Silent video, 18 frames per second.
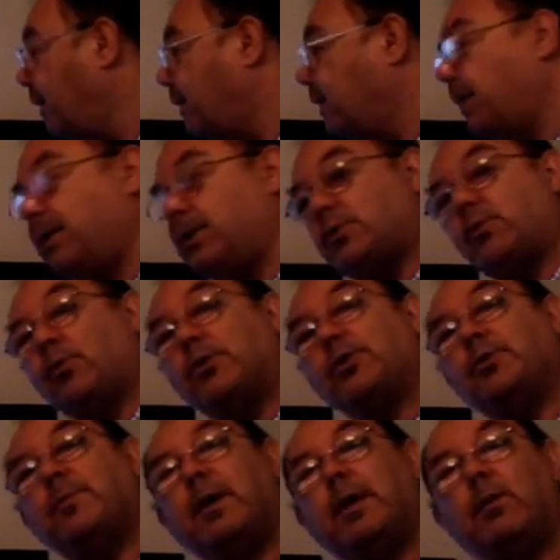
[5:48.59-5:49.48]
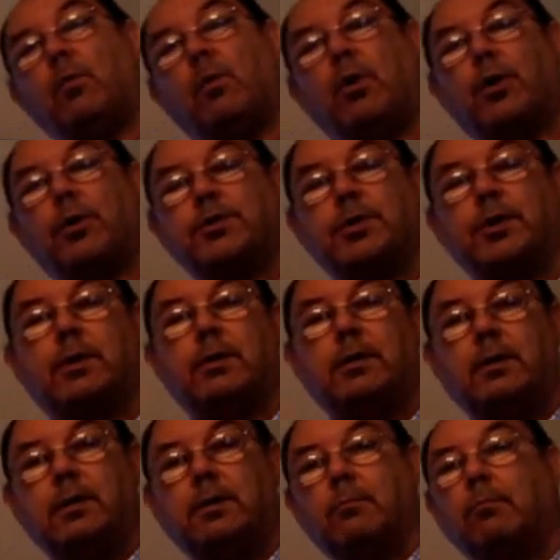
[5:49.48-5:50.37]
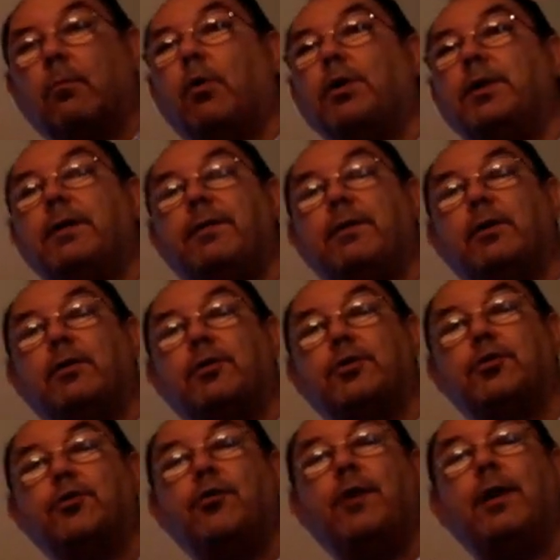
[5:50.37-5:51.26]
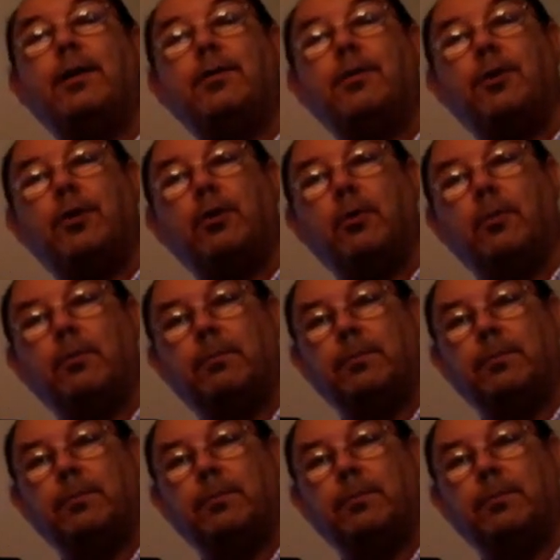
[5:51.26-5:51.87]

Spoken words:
then it's going to make water more difficult to drain through.